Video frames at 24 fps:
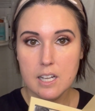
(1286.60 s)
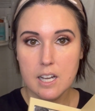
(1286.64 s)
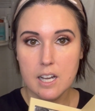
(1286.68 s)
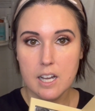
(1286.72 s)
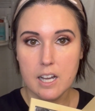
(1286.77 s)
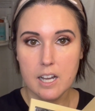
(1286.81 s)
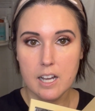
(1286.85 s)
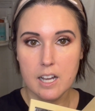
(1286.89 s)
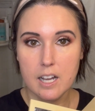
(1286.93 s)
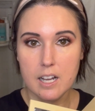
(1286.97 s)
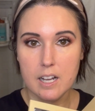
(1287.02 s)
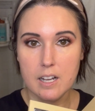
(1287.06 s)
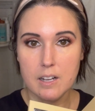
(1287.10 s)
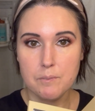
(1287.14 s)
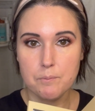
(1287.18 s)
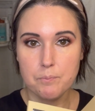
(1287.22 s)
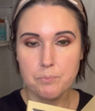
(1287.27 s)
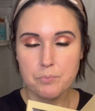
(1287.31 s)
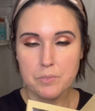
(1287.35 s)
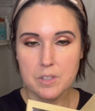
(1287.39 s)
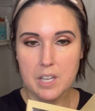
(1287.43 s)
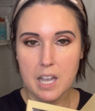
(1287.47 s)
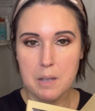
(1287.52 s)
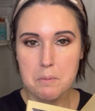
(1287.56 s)

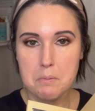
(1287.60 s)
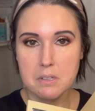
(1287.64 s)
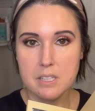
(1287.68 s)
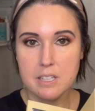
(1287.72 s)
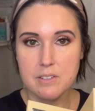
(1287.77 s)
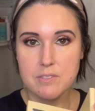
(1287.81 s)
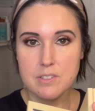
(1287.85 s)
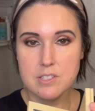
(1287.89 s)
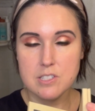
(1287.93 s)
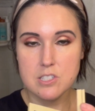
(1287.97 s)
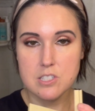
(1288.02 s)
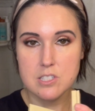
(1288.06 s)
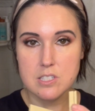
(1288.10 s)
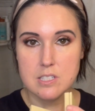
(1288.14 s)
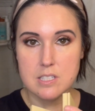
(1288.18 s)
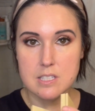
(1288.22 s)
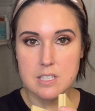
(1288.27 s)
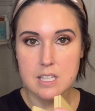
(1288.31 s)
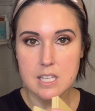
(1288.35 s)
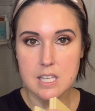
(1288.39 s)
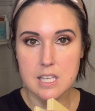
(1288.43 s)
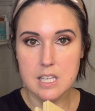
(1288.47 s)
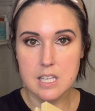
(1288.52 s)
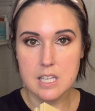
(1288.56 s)
I believe this is
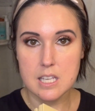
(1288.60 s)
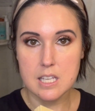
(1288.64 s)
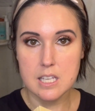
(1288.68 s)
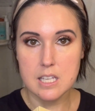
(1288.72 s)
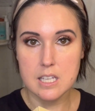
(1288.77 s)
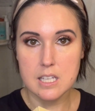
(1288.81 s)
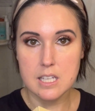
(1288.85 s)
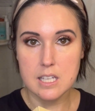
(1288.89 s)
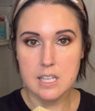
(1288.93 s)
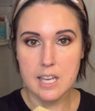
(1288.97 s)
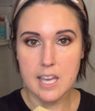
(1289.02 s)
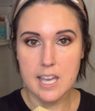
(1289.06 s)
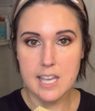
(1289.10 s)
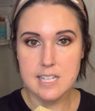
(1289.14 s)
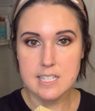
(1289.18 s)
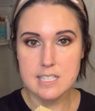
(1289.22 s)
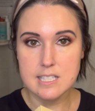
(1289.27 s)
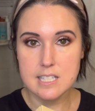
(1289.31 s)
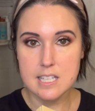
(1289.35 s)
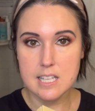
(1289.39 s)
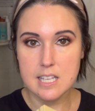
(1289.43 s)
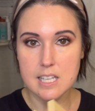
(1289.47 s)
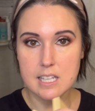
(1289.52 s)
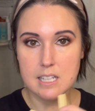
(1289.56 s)
the
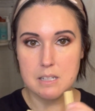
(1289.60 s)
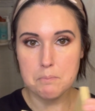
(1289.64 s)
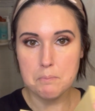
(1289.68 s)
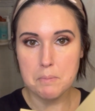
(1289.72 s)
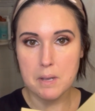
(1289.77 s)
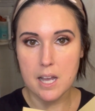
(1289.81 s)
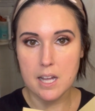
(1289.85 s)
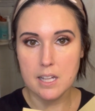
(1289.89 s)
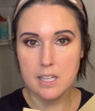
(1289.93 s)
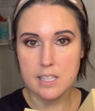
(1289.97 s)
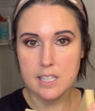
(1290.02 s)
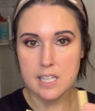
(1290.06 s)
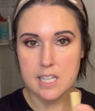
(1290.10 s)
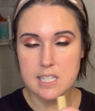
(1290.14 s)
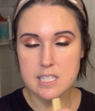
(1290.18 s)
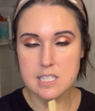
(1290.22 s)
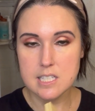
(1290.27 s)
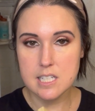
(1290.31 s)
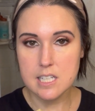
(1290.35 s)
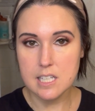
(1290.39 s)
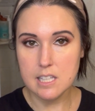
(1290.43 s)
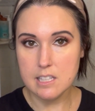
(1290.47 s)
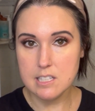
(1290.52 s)
18, palette 18.